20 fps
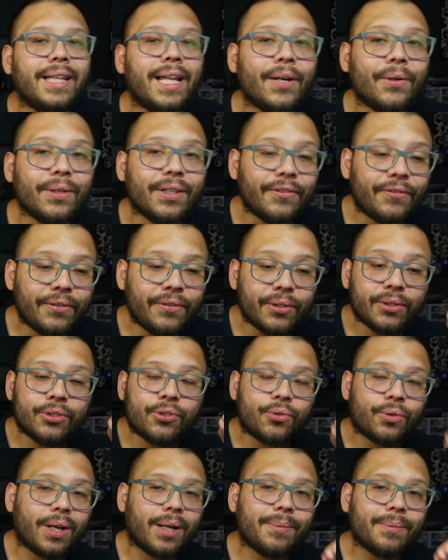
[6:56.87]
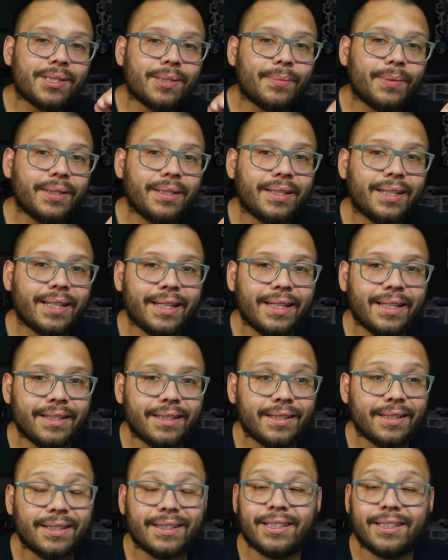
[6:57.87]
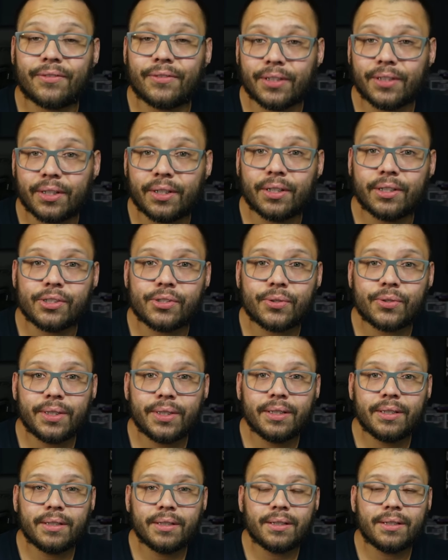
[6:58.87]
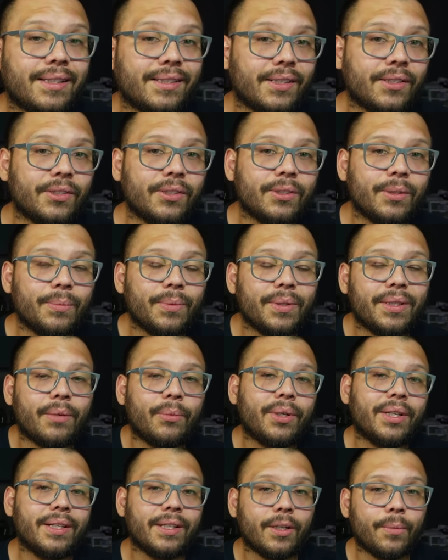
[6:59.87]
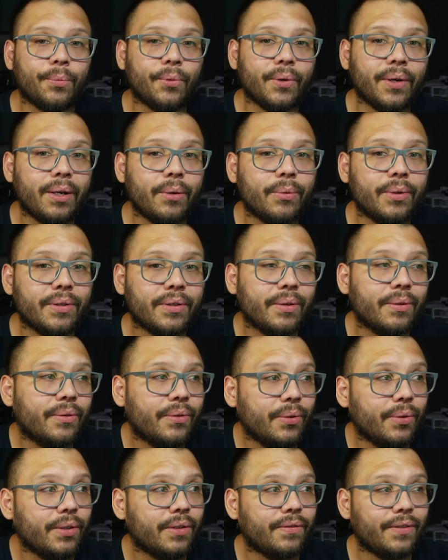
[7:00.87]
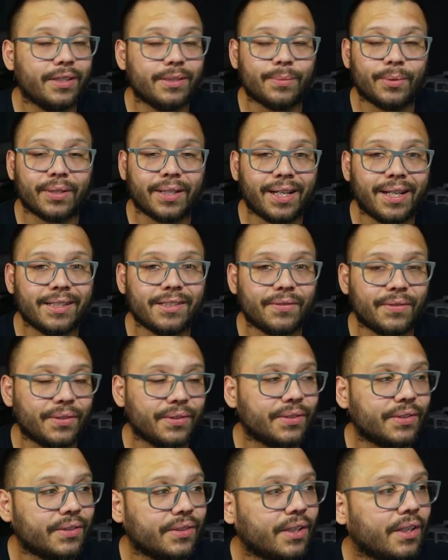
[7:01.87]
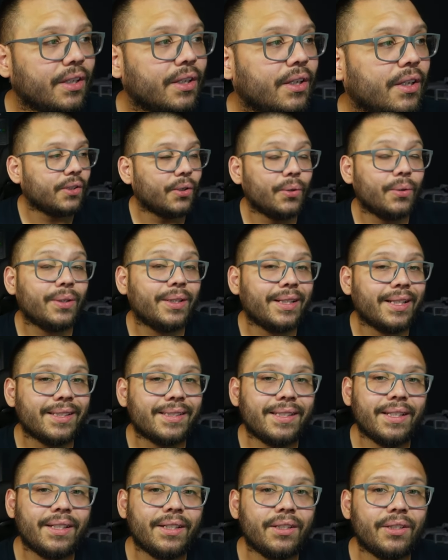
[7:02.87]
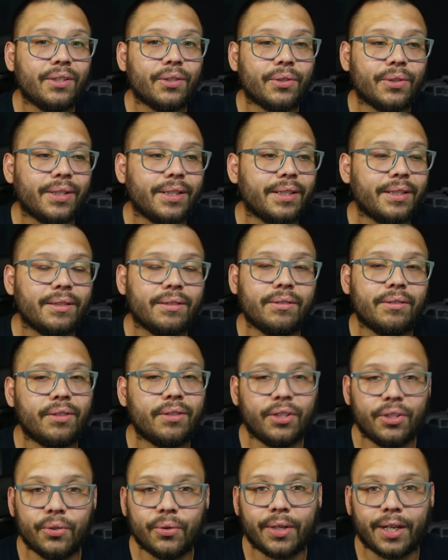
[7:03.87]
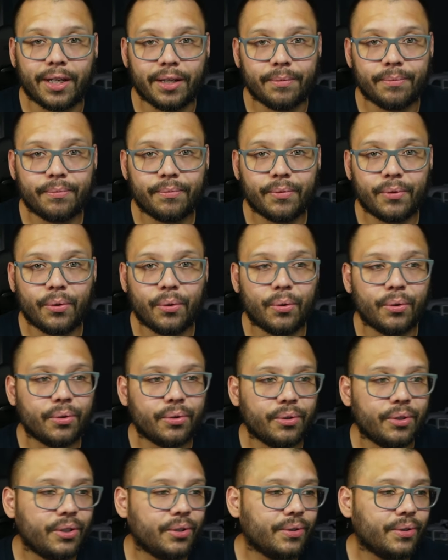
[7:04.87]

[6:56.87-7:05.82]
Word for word: Now, if you're dropshipping in a different country, that's also something that we can help you out with through the Facebook ads filters. So let's say you're in the UK or